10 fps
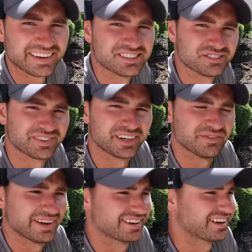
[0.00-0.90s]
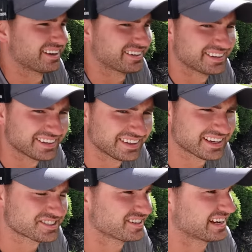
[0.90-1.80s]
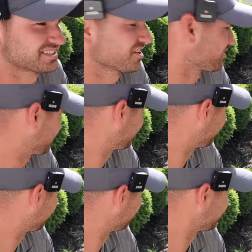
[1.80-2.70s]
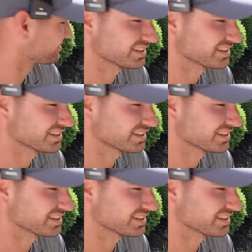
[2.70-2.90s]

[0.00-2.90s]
Kids are funny, man. I Yesterday I started pulling